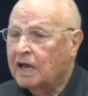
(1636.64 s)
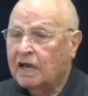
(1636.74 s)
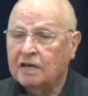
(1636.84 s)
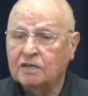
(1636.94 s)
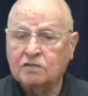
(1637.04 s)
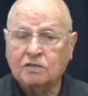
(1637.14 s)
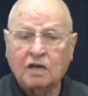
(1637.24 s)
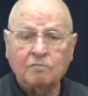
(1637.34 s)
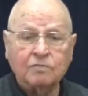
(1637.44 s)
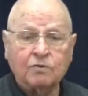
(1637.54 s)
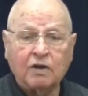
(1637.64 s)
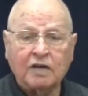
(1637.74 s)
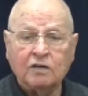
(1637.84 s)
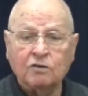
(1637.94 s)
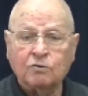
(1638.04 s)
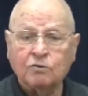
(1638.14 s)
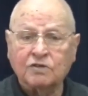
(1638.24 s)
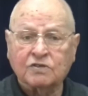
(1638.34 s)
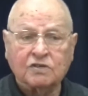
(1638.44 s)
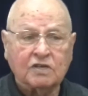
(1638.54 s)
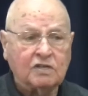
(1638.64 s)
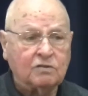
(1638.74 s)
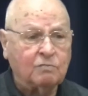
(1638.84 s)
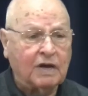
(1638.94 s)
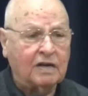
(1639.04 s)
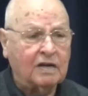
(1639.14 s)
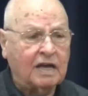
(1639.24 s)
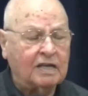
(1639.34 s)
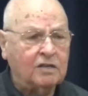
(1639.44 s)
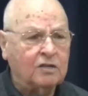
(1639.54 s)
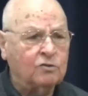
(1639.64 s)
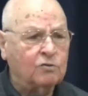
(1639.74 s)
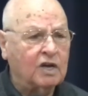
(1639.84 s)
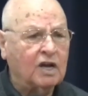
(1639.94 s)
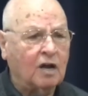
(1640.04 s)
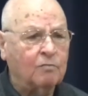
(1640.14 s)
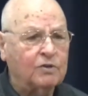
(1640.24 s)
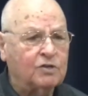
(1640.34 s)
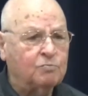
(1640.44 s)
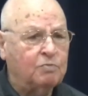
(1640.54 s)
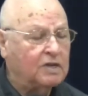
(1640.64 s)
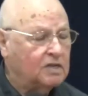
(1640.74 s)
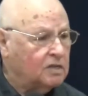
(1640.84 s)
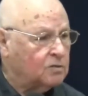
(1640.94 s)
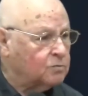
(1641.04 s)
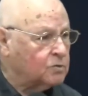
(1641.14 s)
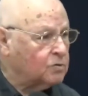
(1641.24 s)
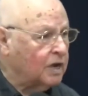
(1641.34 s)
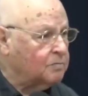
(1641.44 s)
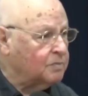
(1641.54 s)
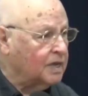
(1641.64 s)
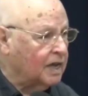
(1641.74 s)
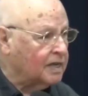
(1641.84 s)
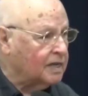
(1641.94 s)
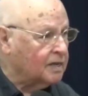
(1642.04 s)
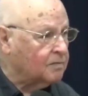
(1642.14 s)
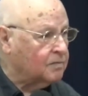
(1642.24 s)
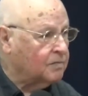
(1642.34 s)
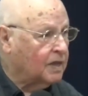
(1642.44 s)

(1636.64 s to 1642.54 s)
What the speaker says: and he slumped right into a garbage bin that was right behind him.